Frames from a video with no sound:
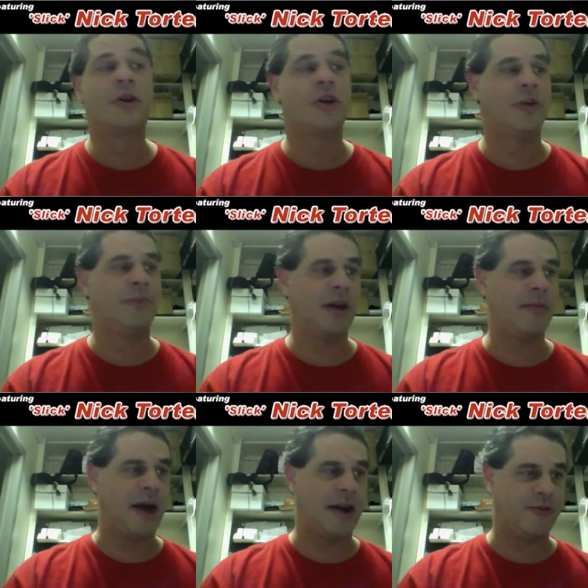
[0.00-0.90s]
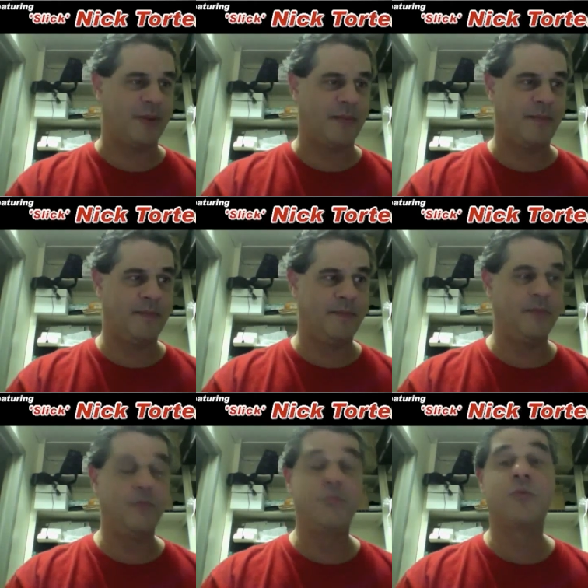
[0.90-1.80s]
Good money management.
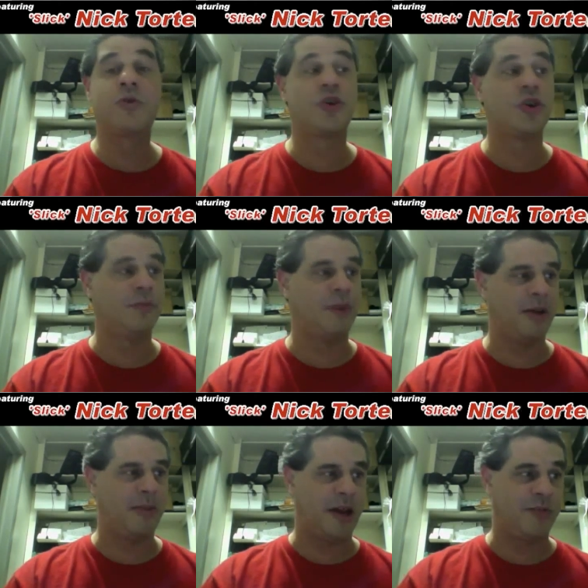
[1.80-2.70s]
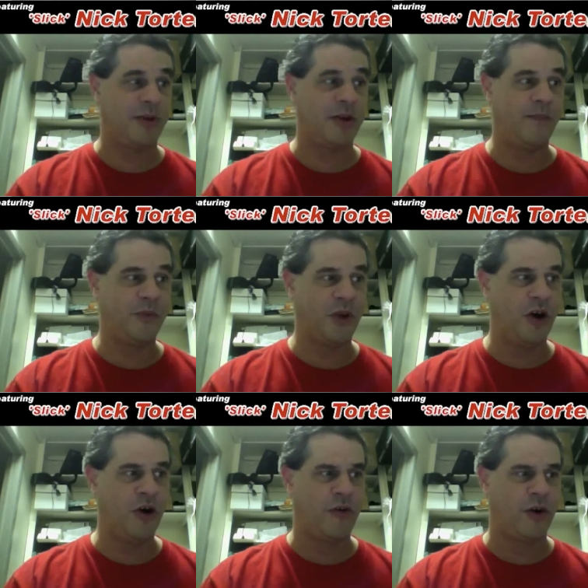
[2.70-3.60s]
Good money management.
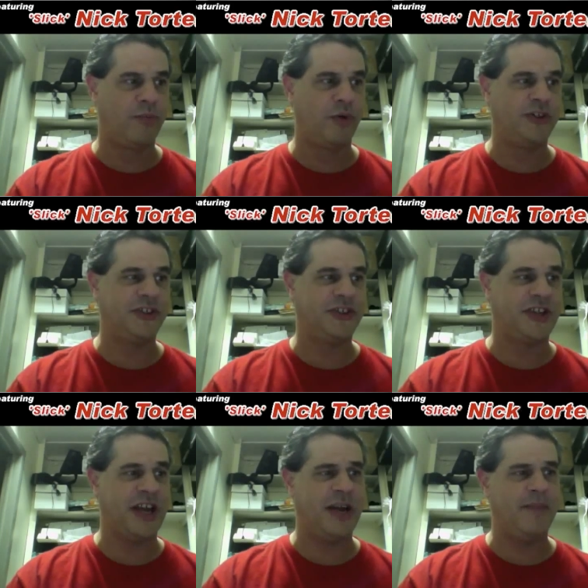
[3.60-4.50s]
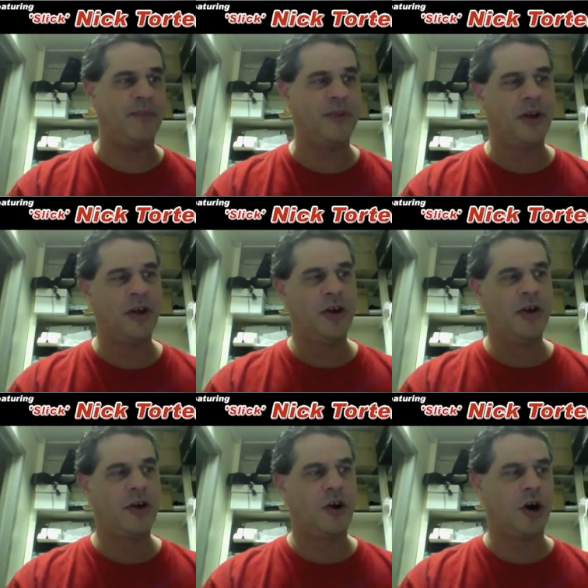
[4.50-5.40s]
Over Boise State,
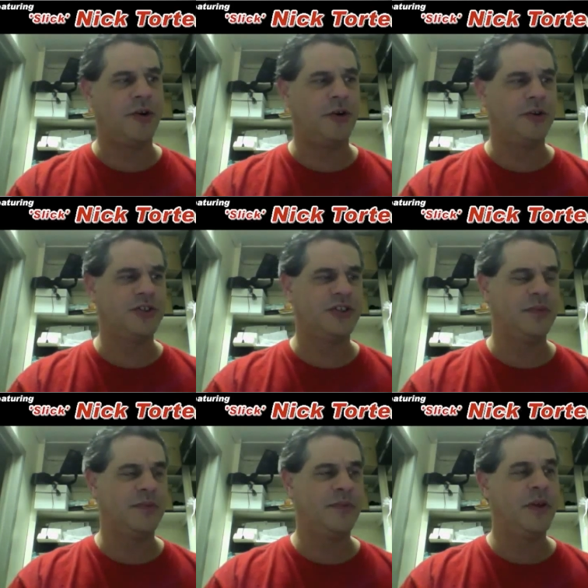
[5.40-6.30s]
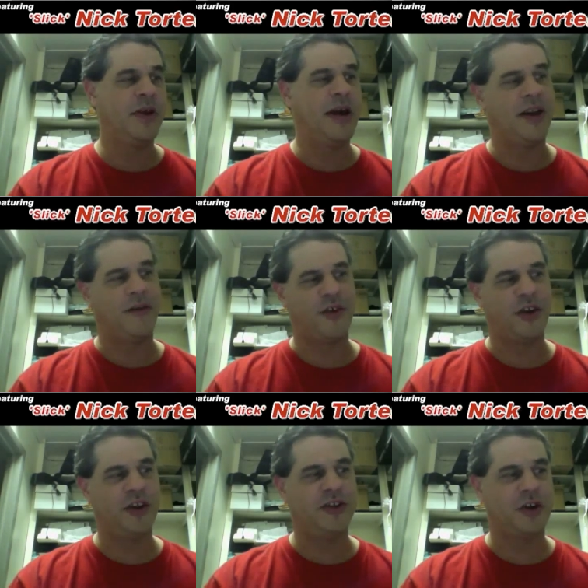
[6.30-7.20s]
Cardinals, had the
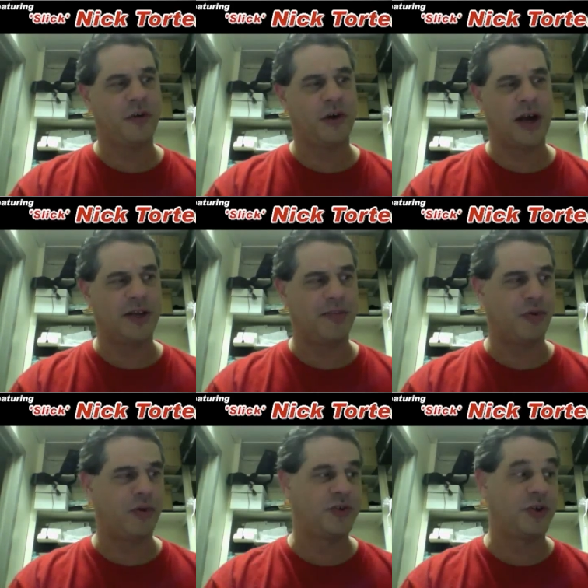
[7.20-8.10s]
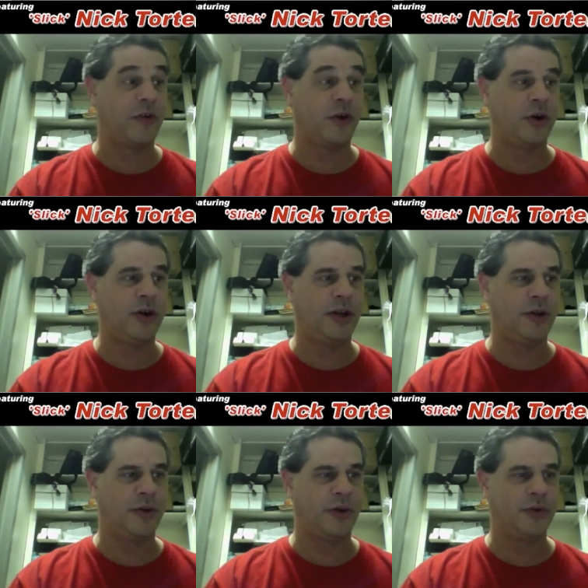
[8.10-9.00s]
Phillies over, had the Brewers over. Neither
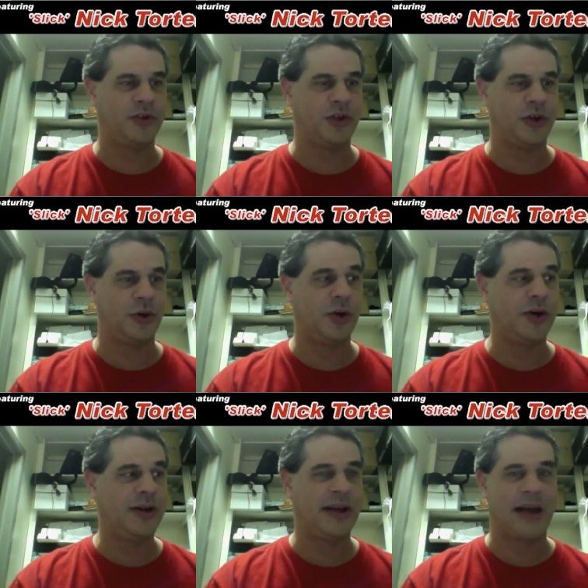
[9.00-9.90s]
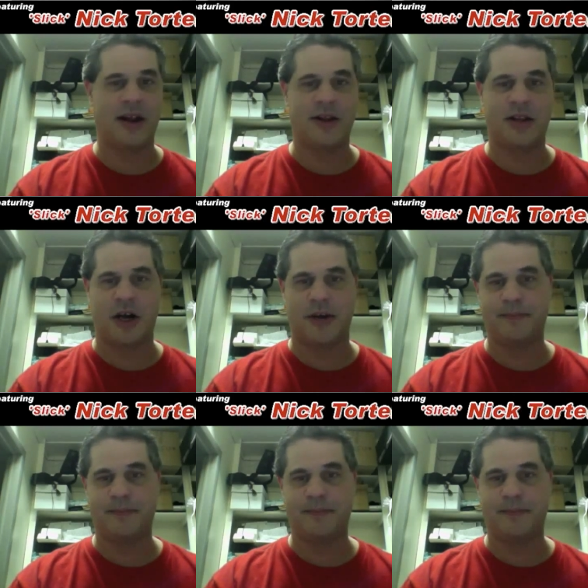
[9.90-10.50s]
of those two get it done.